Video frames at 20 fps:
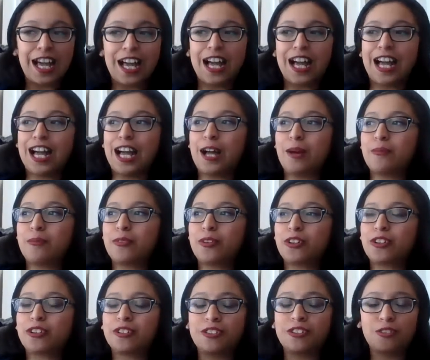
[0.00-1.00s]
um,
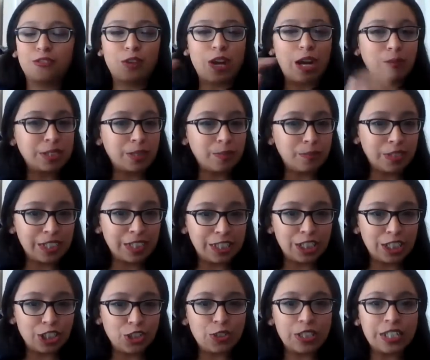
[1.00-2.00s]
grab something
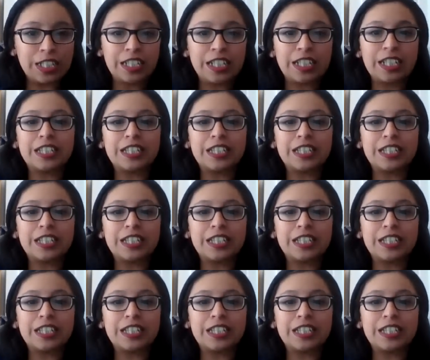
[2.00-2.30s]
to drink,